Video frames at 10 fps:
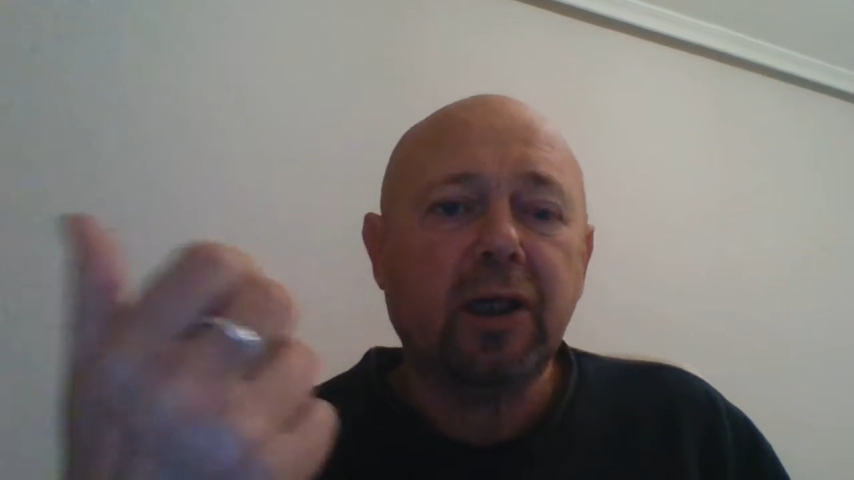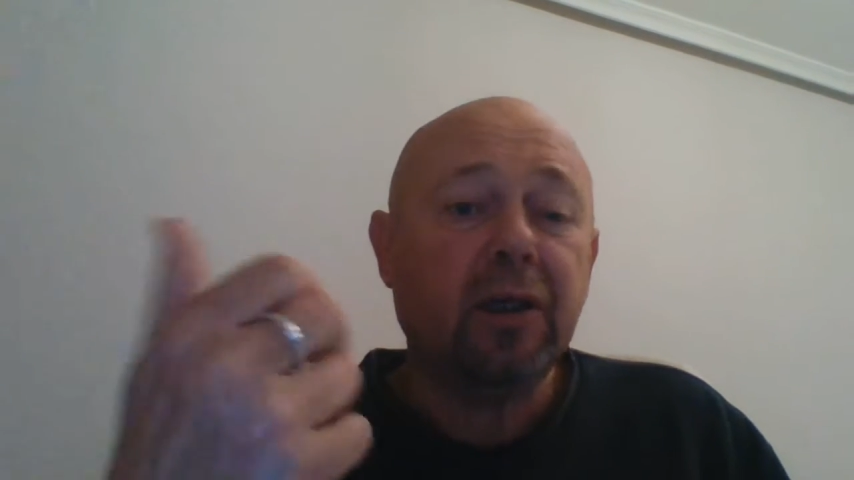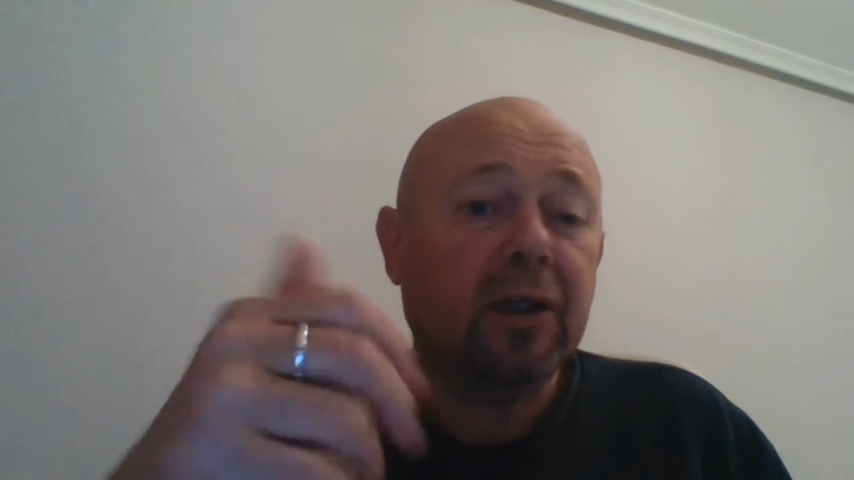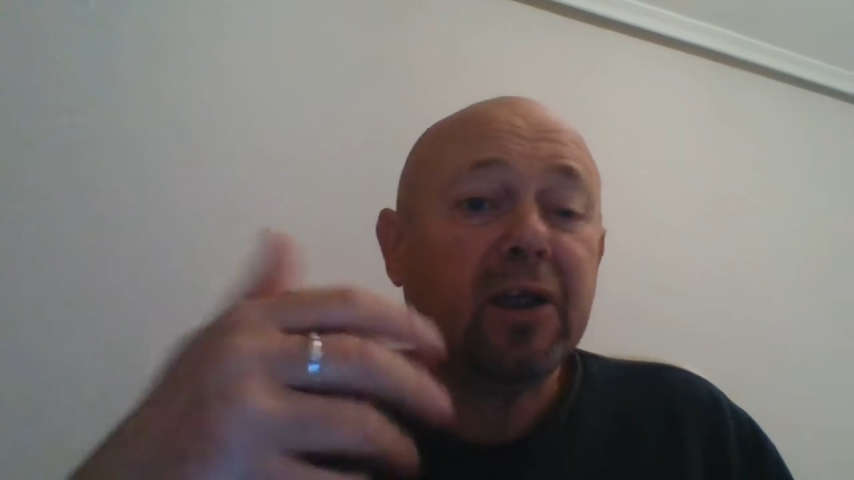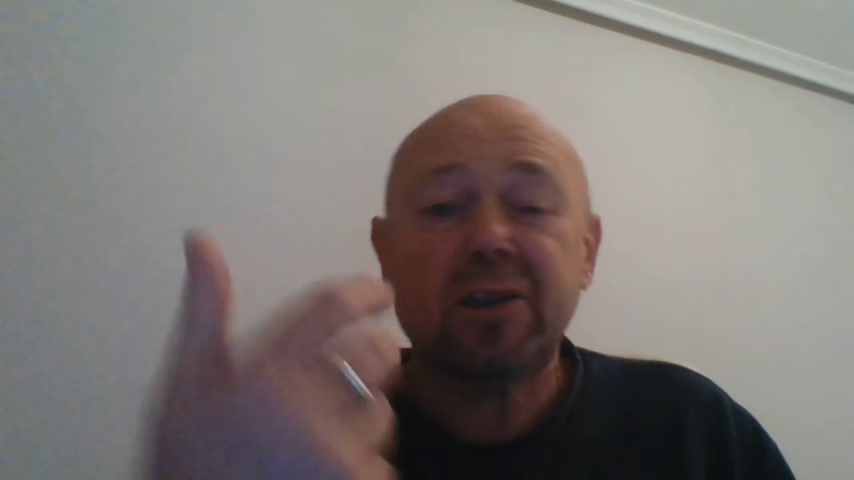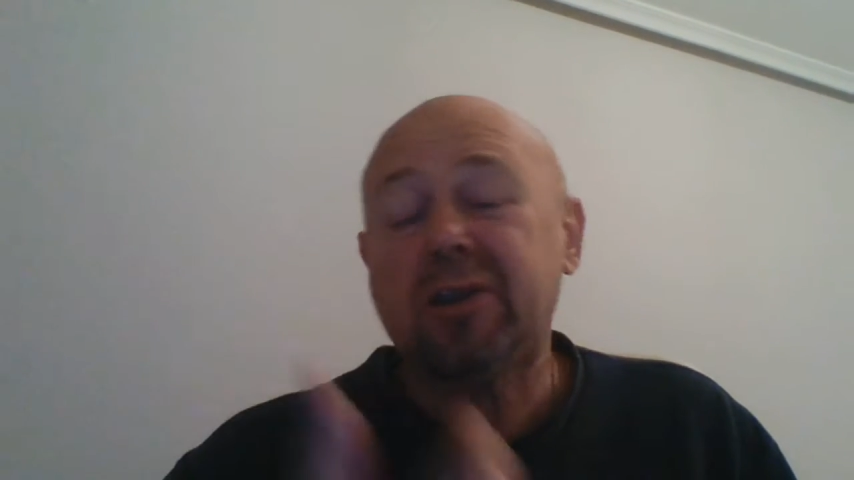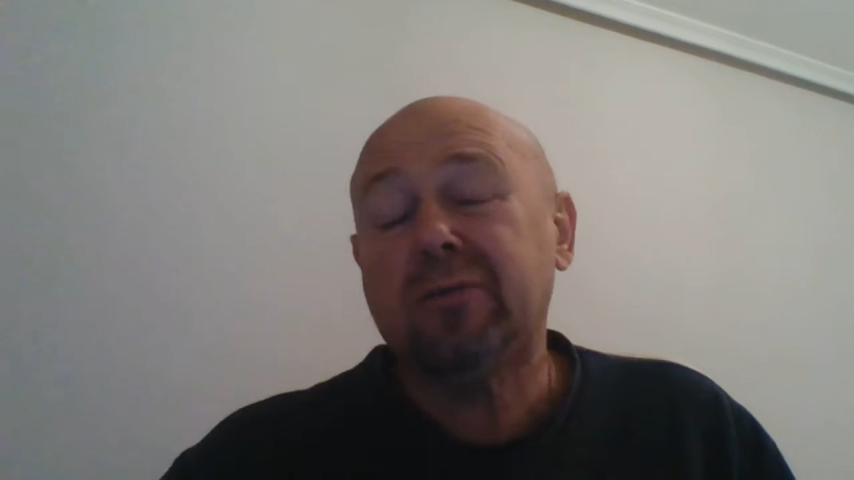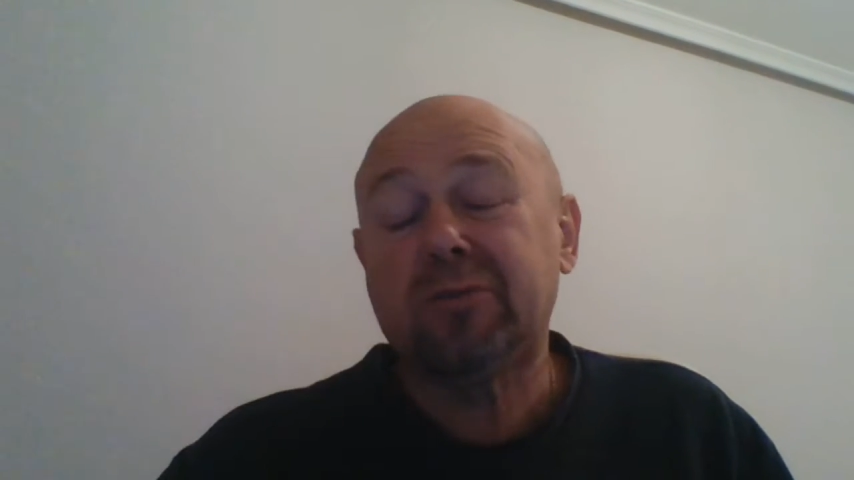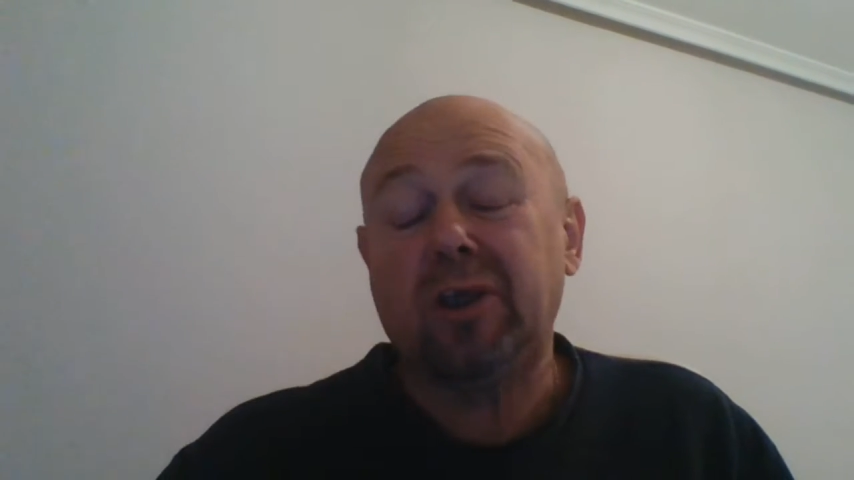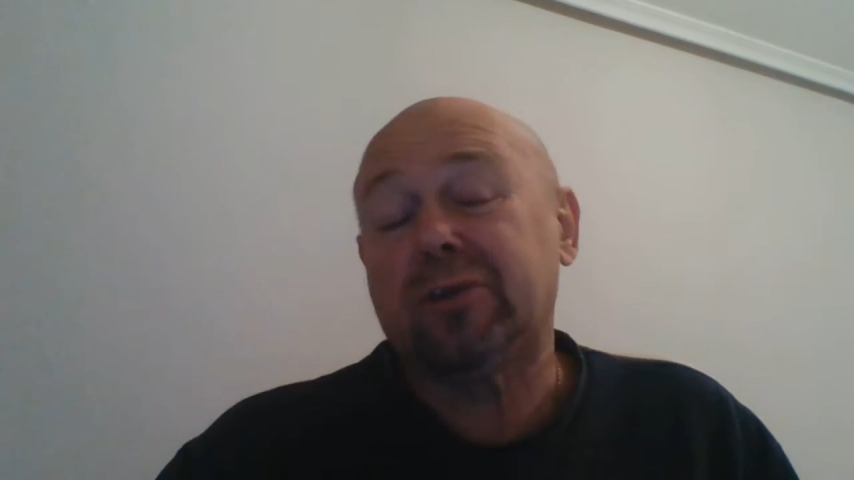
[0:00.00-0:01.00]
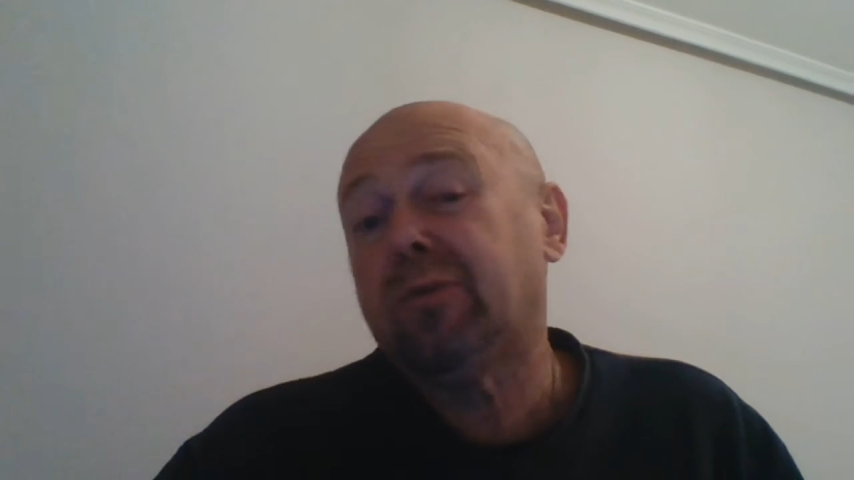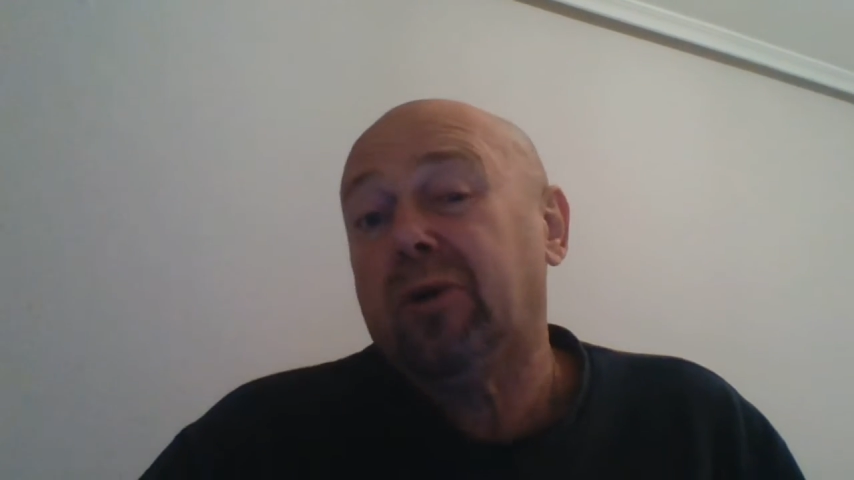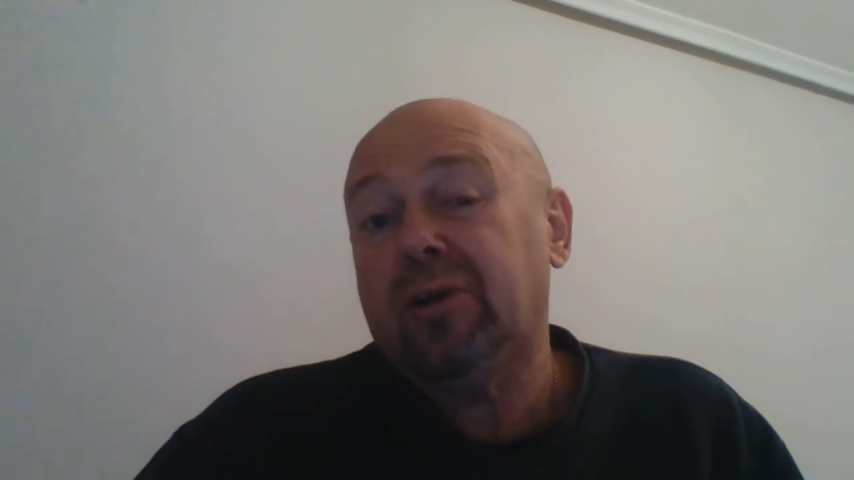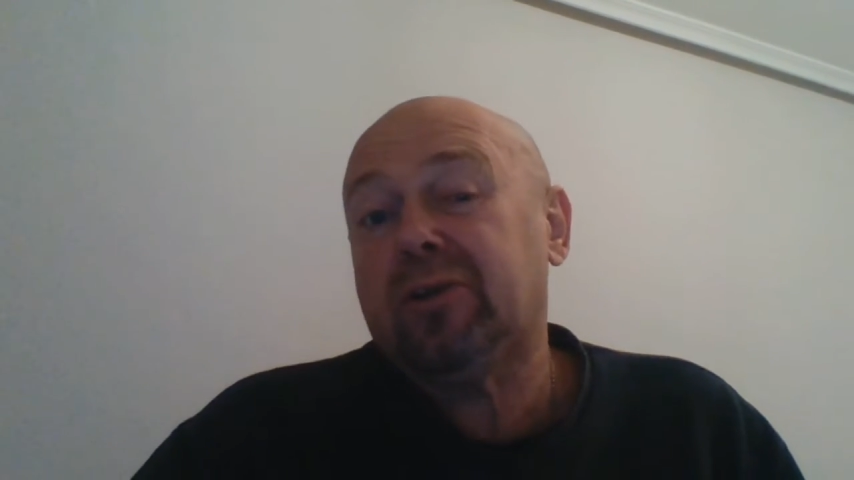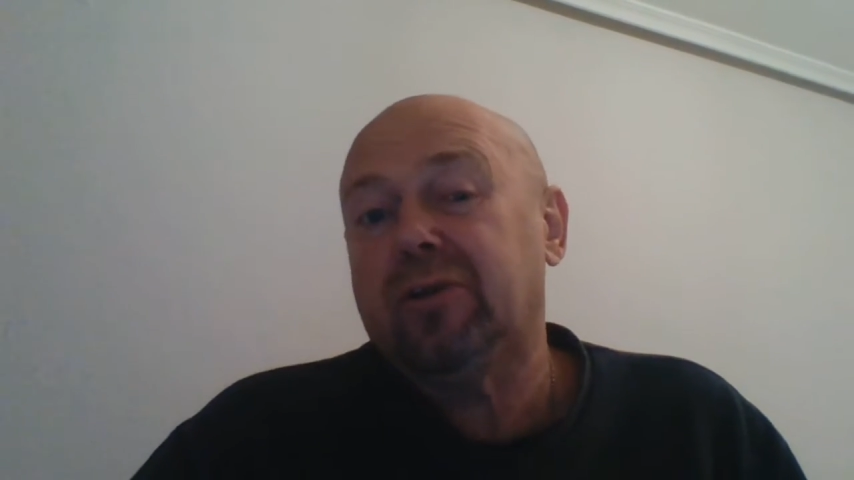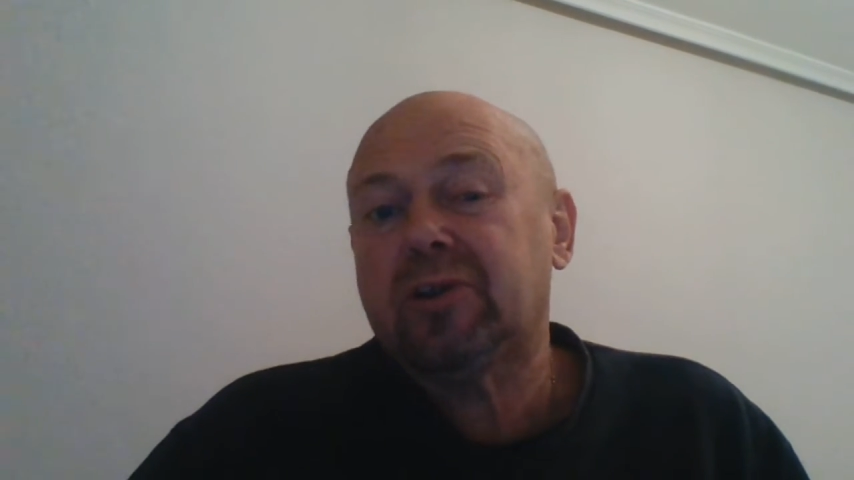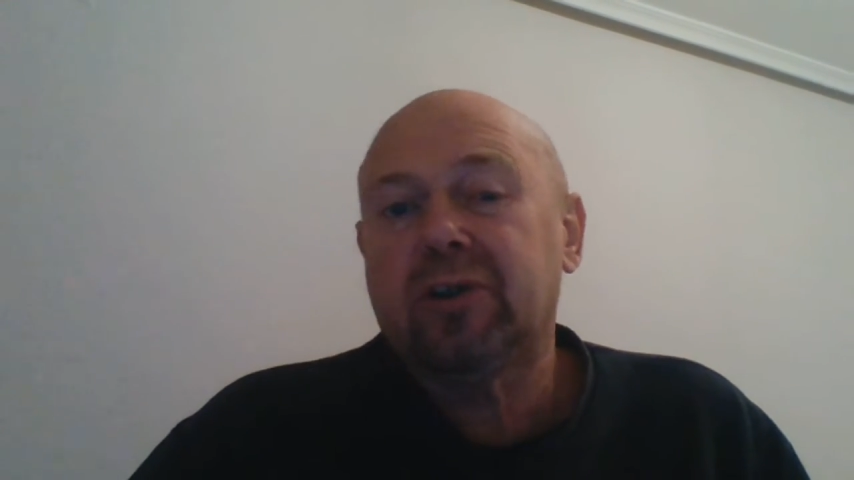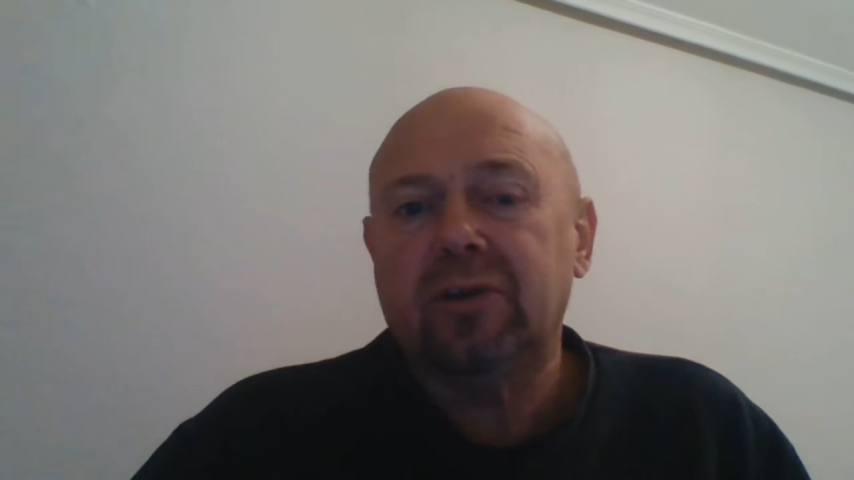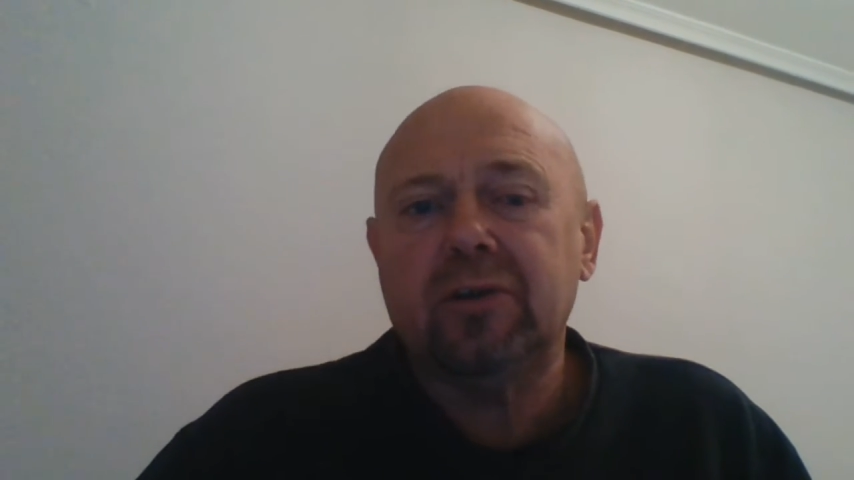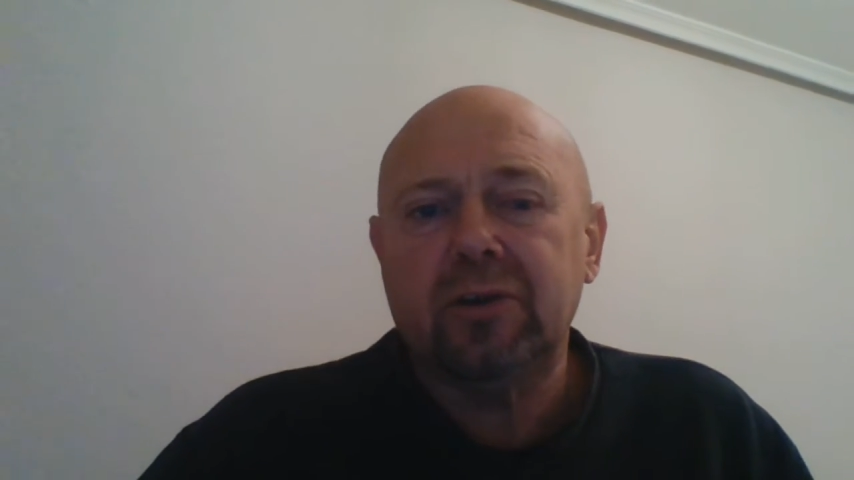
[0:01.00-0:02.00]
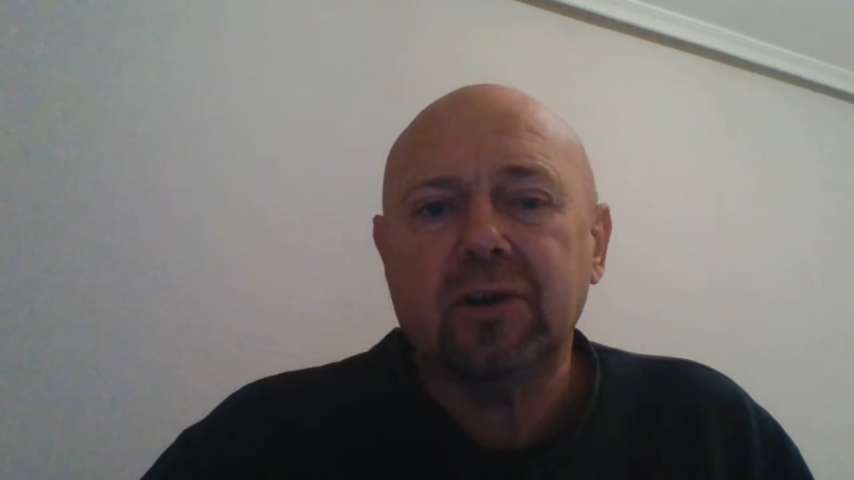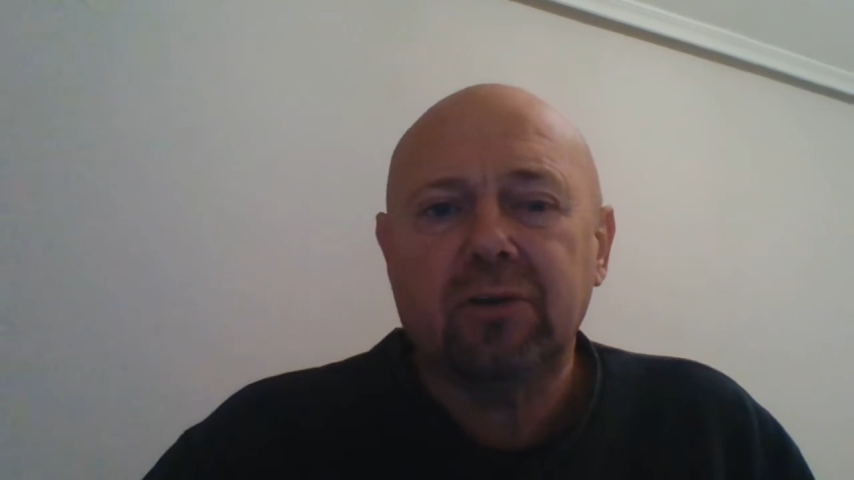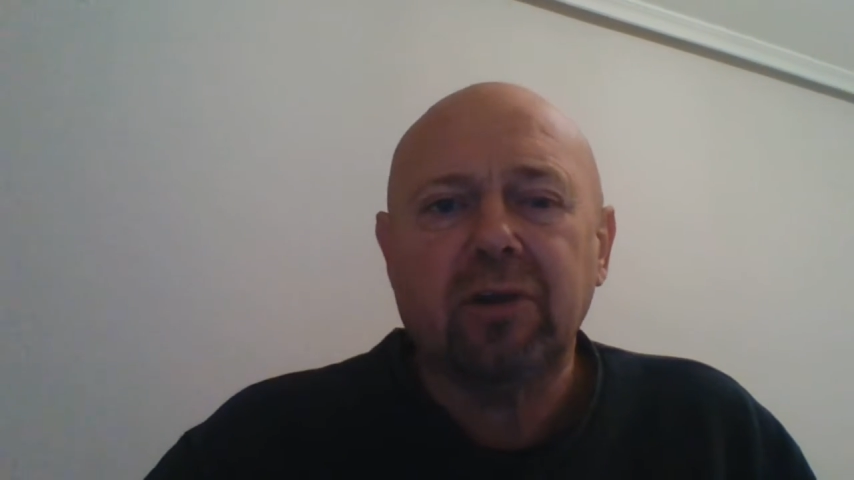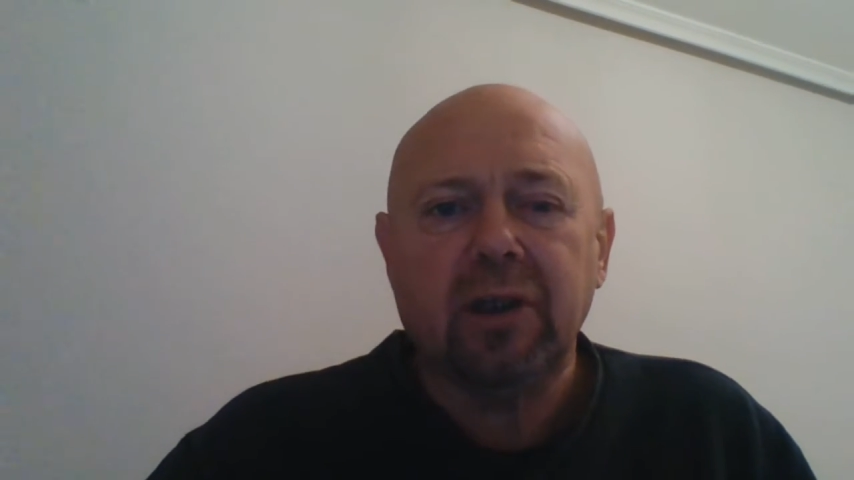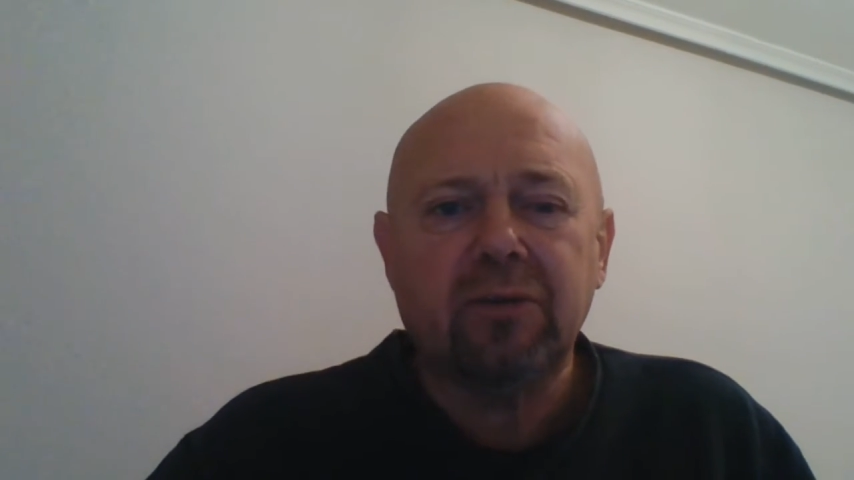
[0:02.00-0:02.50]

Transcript: and that still does work to a certain degree,